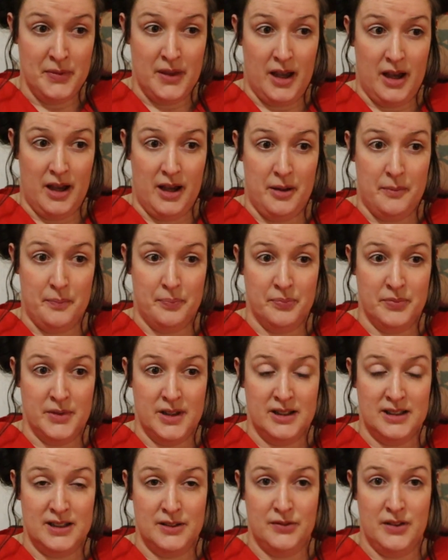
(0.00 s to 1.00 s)

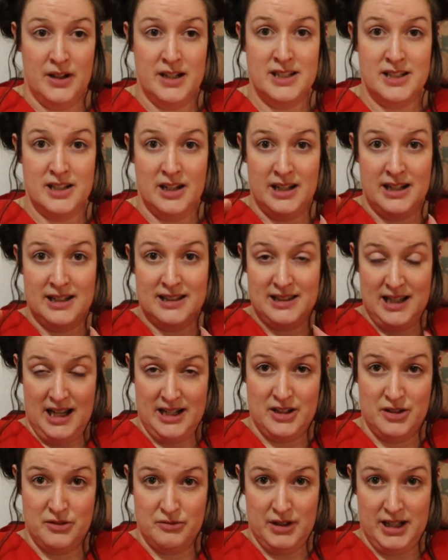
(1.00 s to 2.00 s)
Because if I'd done it
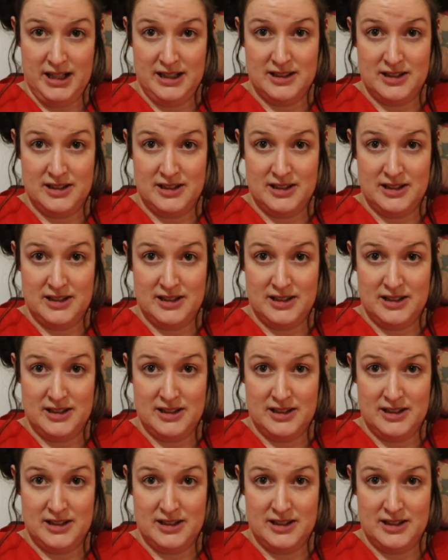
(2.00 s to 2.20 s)
Saturn ring